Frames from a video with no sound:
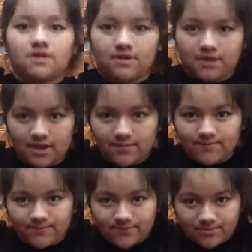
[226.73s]
Okay,
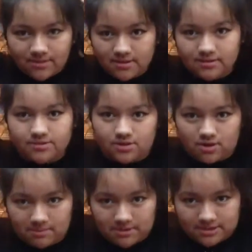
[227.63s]
so
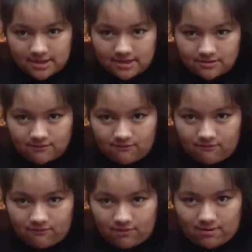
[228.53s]
I'm gonna take the
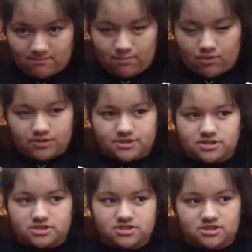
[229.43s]
front
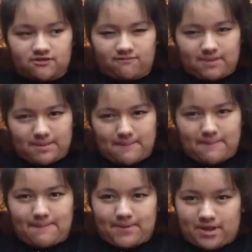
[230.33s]
portion of my
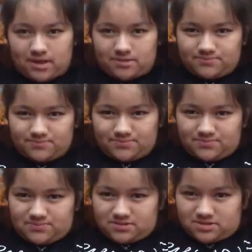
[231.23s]
bun,
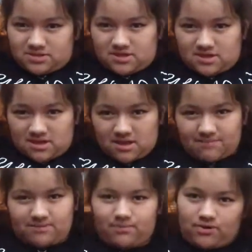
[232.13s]
I
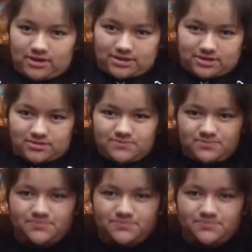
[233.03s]
mean ponytail,